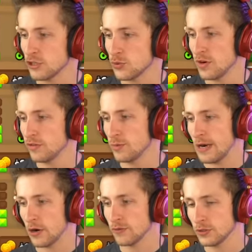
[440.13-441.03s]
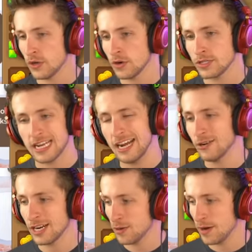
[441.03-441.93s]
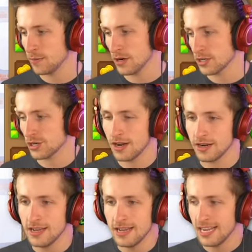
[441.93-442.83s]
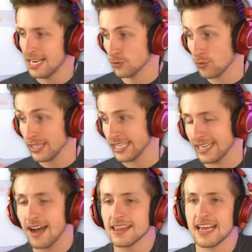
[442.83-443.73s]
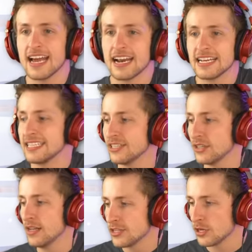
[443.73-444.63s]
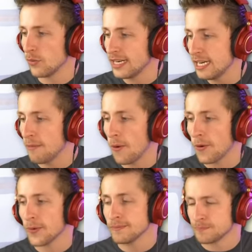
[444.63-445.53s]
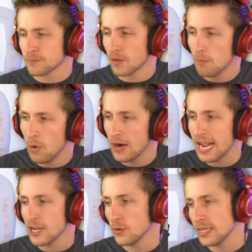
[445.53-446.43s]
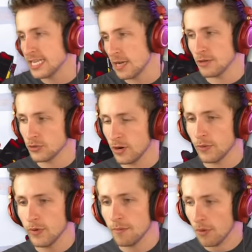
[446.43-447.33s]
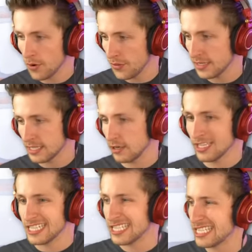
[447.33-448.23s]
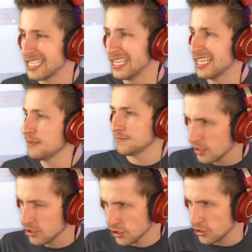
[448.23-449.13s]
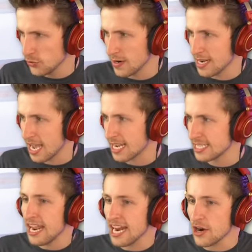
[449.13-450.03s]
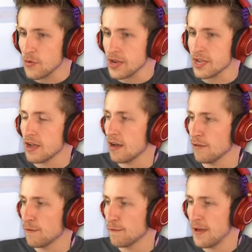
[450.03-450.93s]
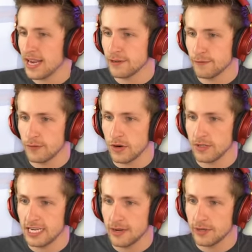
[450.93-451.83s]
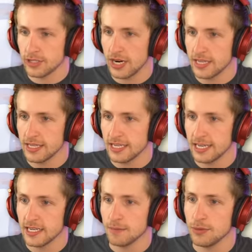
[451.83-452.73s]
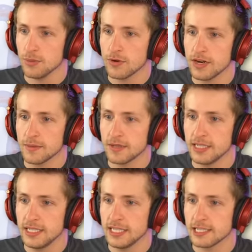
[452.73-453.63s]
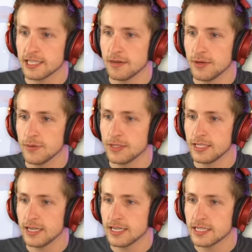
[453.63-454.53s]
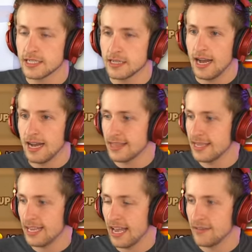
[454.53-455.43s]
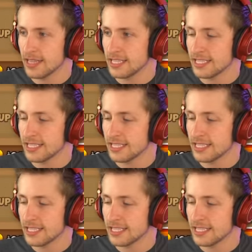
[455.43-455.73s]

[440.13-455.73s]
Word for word: swivel, powerful darts. I don't care about buckshot it's really not that ideal. So we need more, more AoE damage, right? We want more things that'll consistently just do a nice area of effect for our damage. I think getting a Boomerang Monkey is going to be really nice. I think having this,